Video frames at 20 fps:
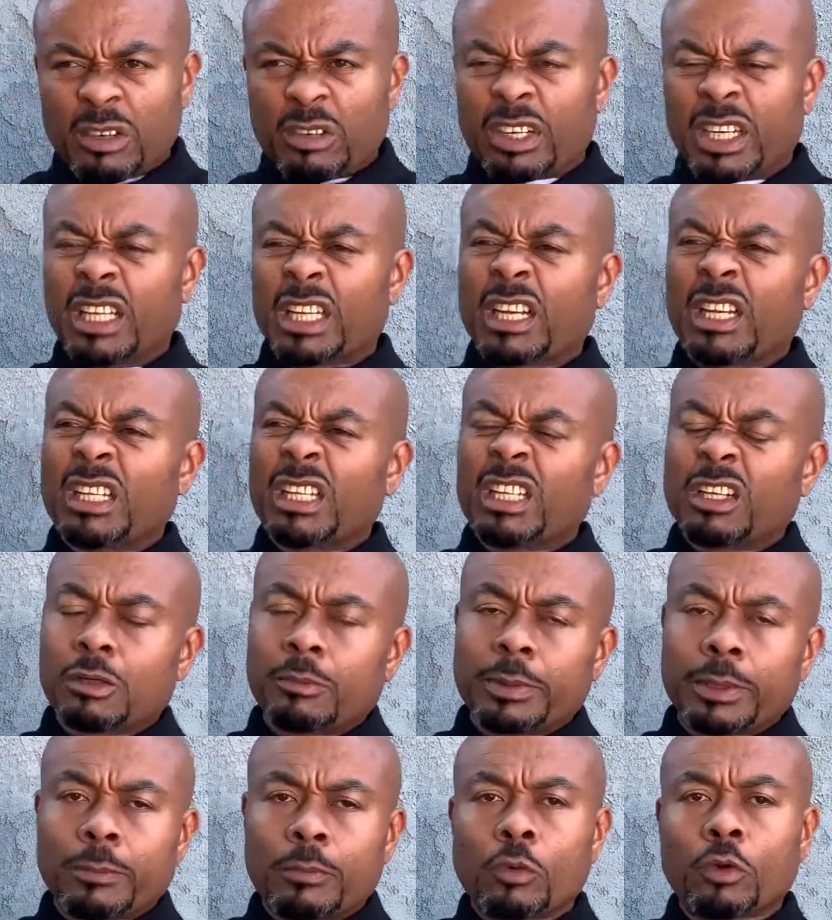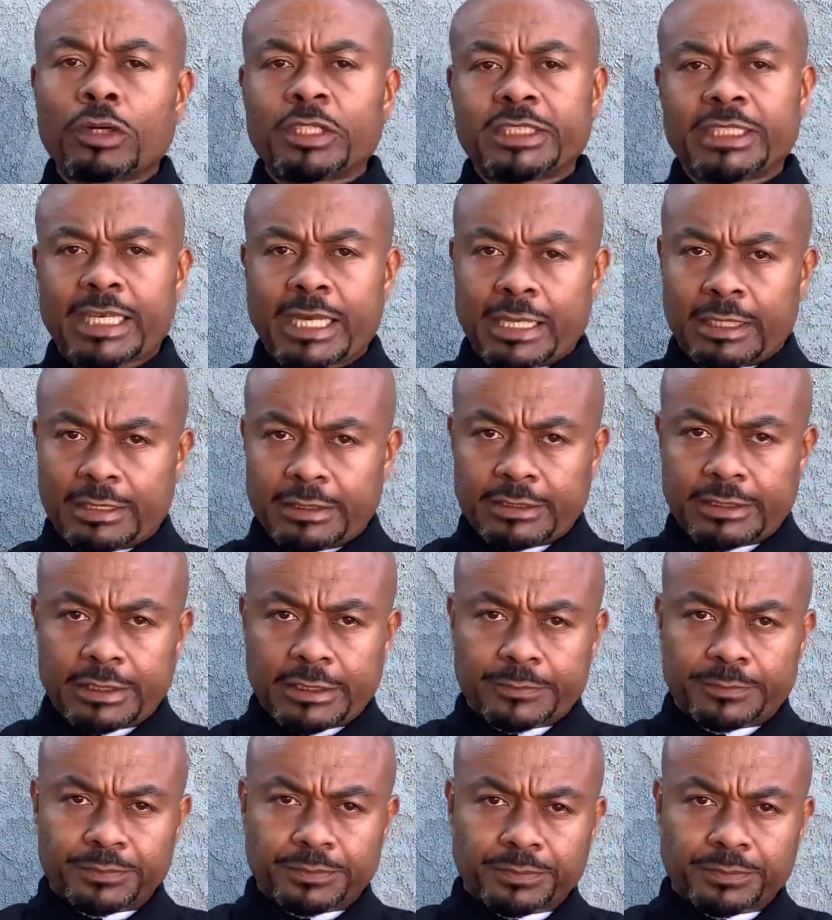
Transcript: get a little bit more challenging.